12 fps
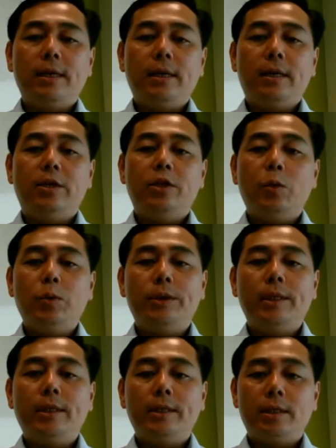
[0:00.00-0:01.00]
in
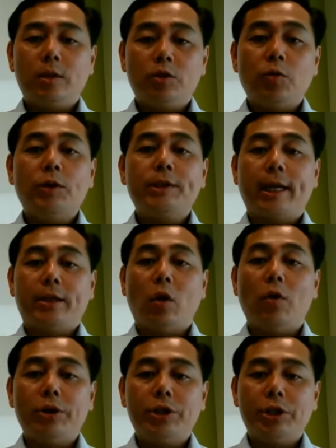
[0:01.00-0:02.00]
using the Salesforce
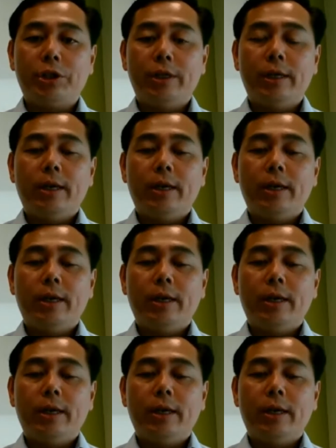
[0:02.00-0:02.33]
technology.